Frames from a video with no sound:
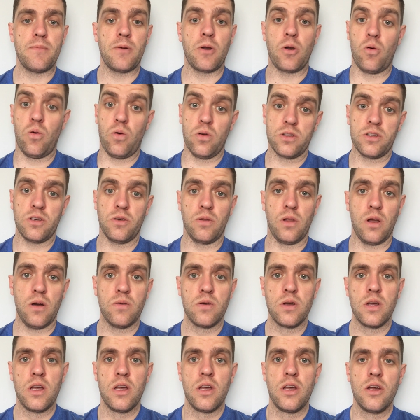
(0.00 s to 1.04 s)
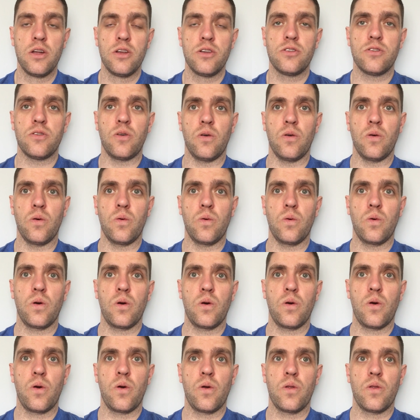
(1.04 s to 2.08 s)
or too low. So
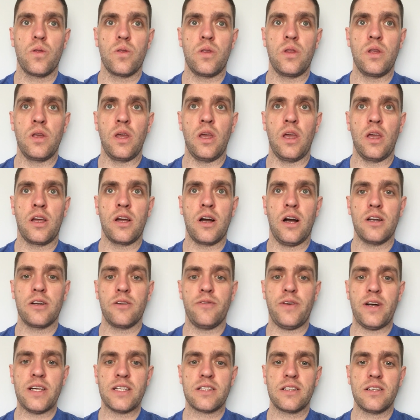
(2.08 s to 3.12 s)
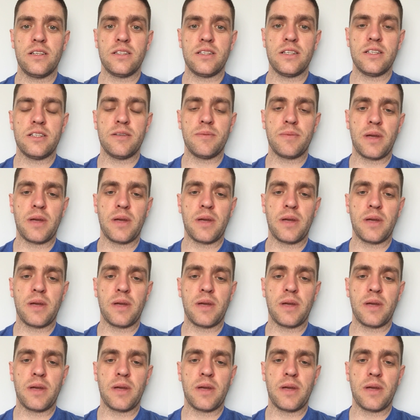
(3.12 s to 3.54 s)
the cardiovascular system